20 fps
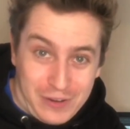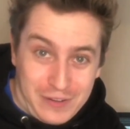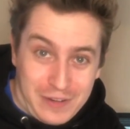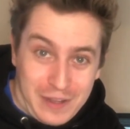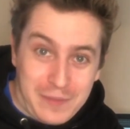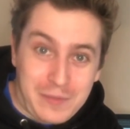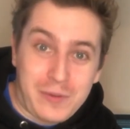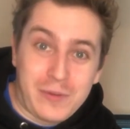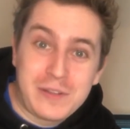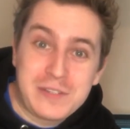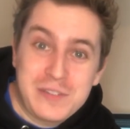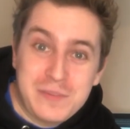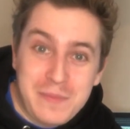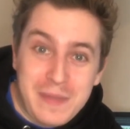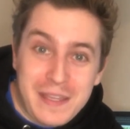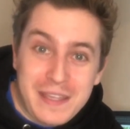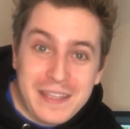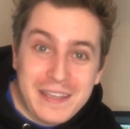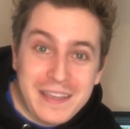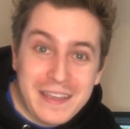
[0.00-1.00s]
I'm going to
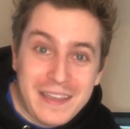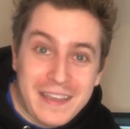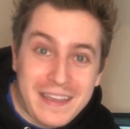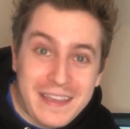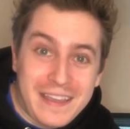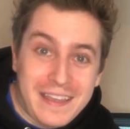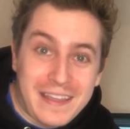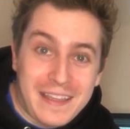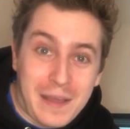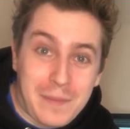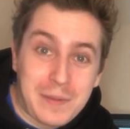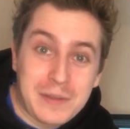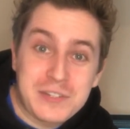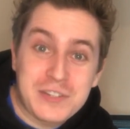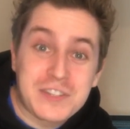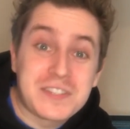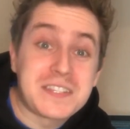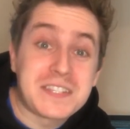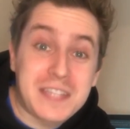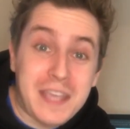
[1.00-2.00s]
make a bunch of
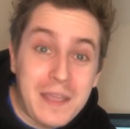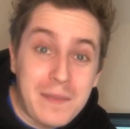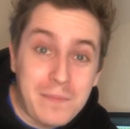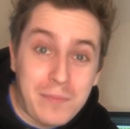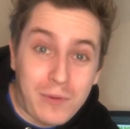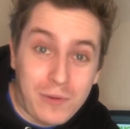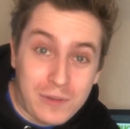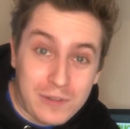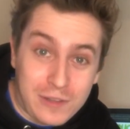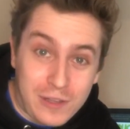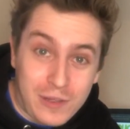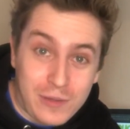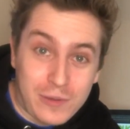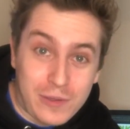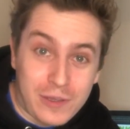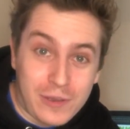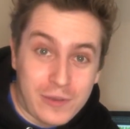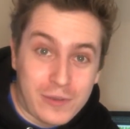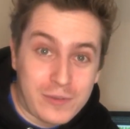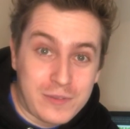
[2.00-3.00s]
skateboard
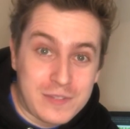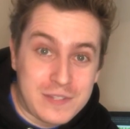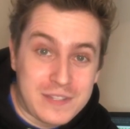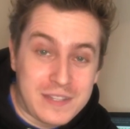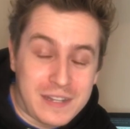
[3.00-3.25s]
logos that